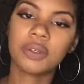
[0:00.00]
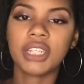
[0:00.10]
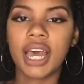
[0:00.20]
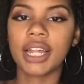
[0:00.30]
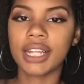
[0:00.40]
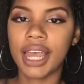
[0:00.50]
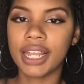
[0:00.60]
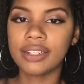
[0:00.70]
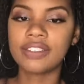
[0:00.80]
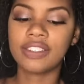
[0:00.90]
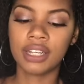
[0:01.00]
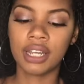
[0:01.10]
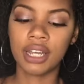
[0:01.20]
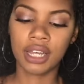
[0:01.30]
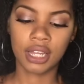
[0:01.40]
which I liked.
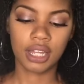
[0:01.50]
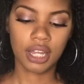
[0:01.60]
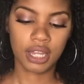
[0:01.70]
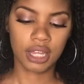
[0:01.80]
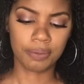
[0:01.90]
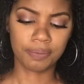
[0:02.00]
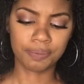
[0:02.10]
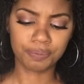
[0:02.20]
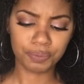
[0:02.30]
Um,